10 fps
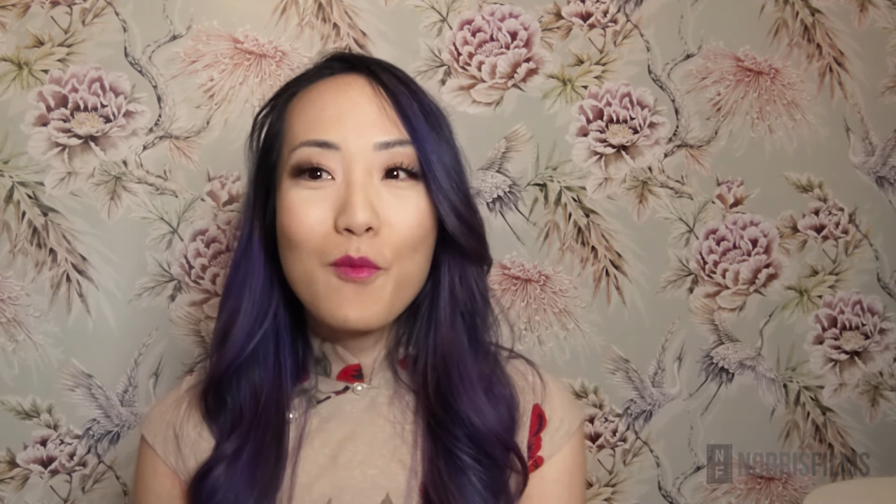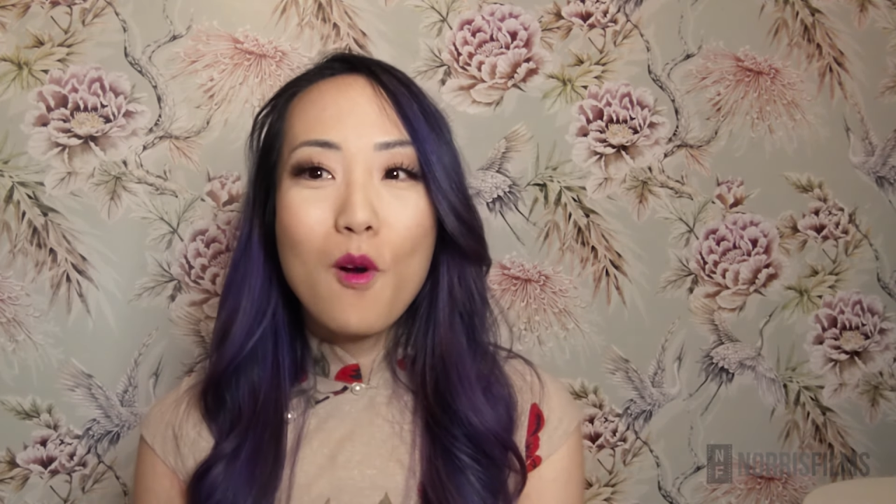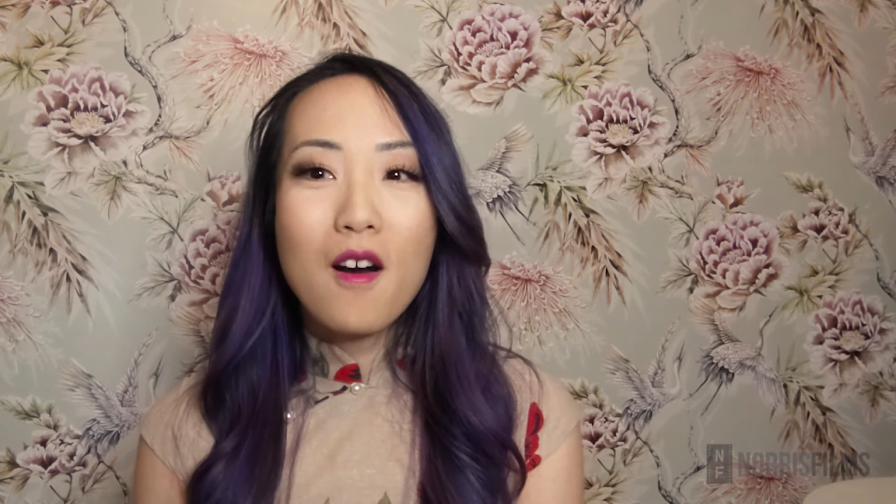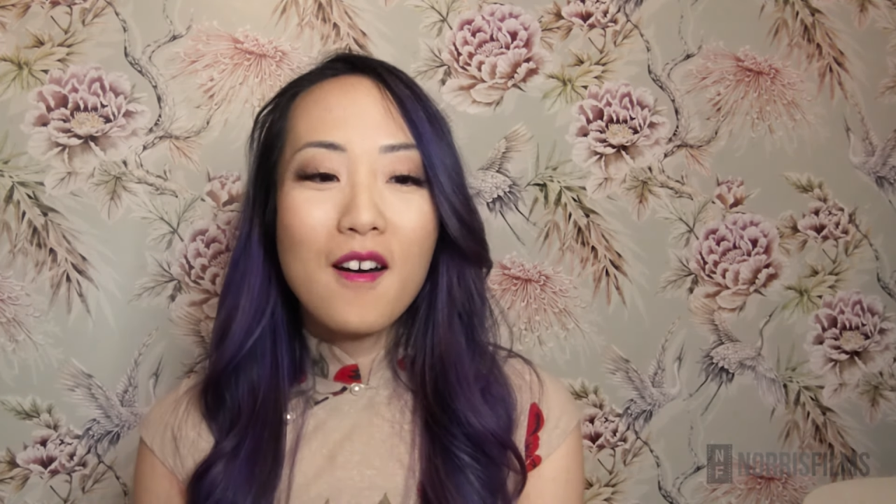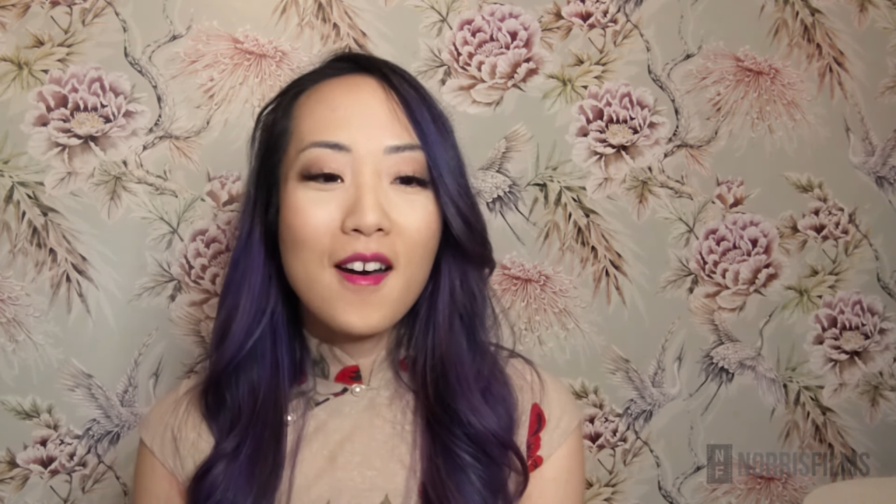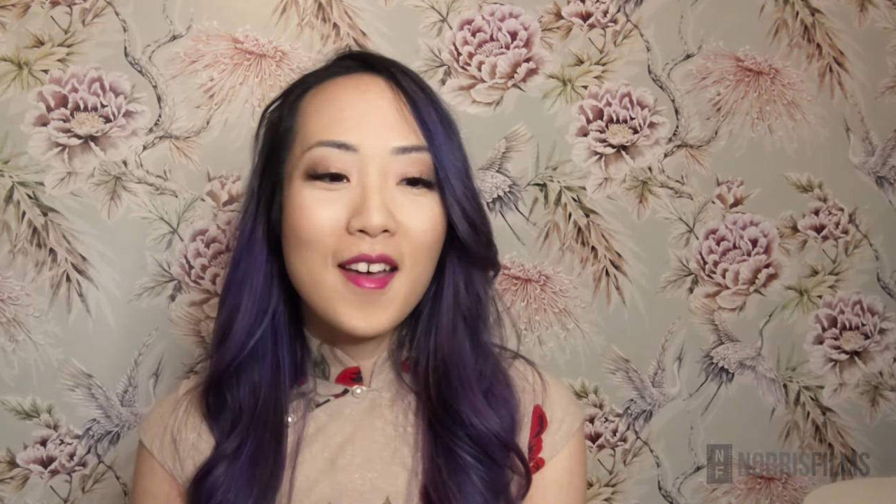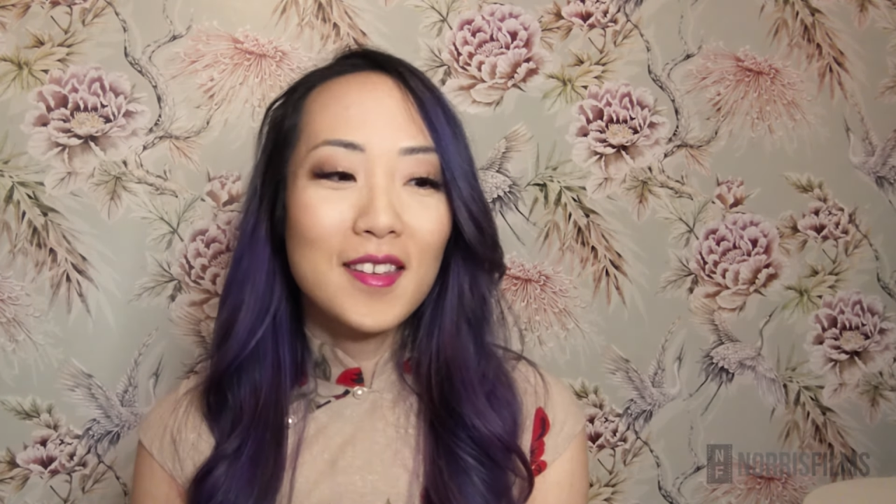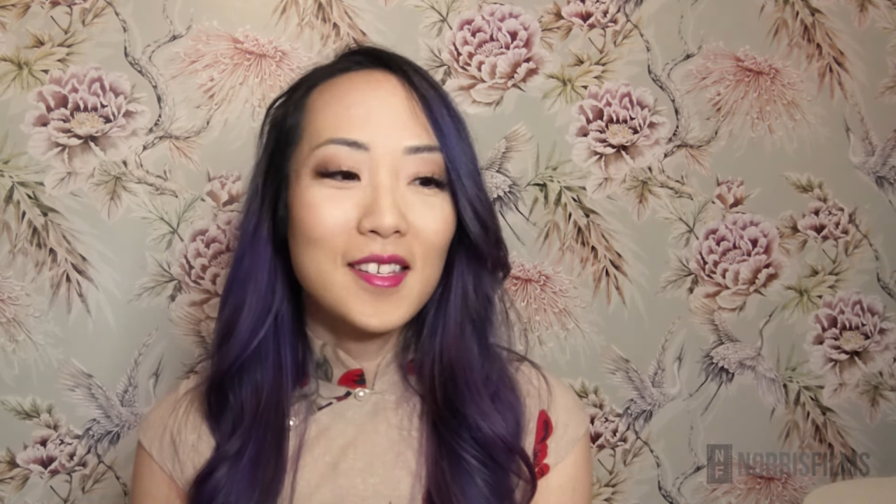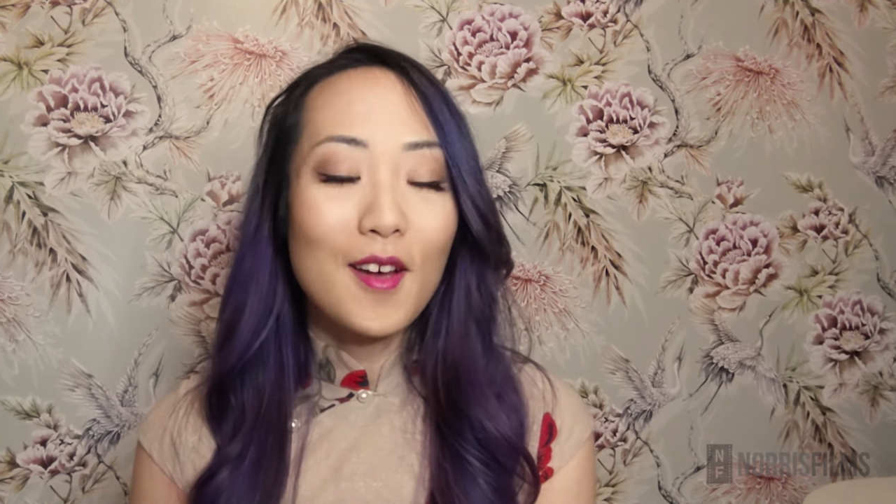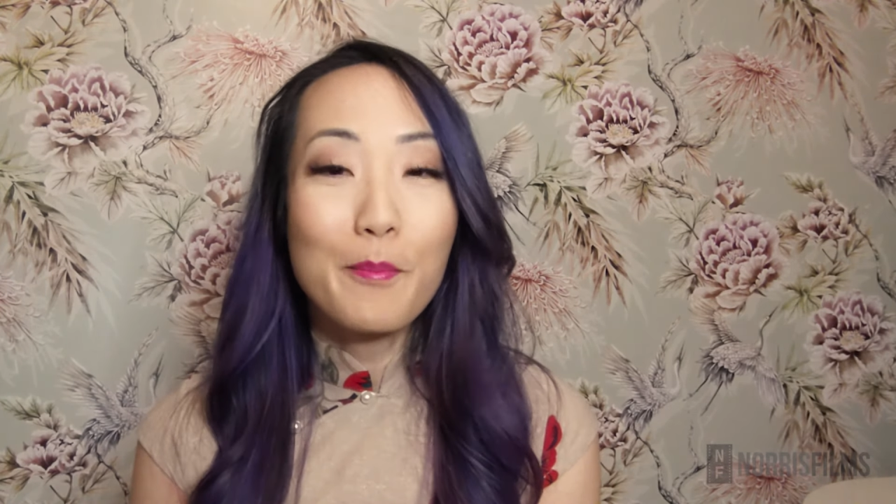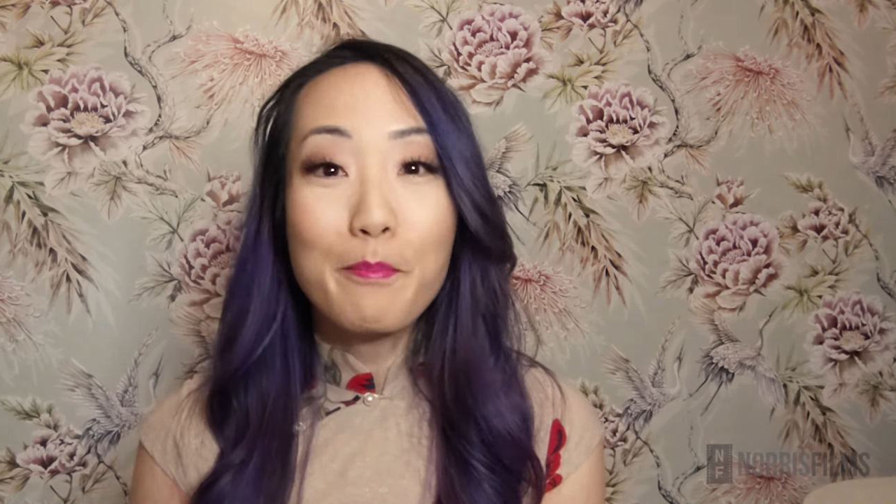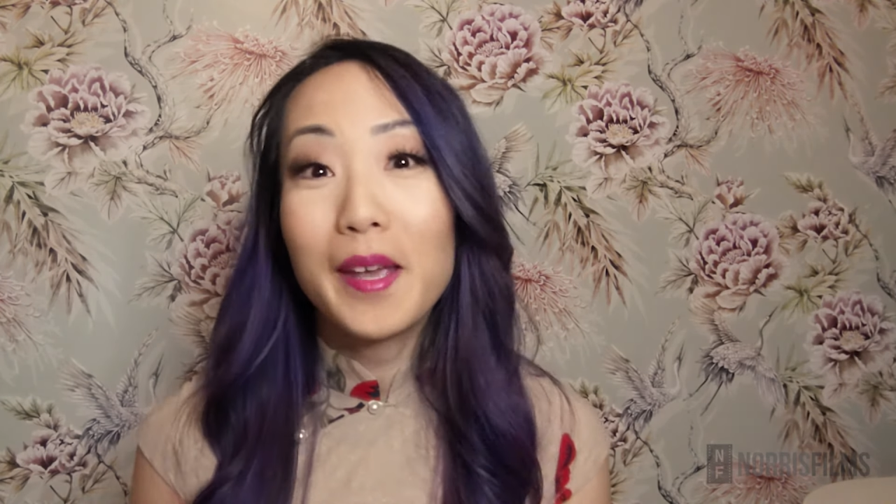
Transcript: want a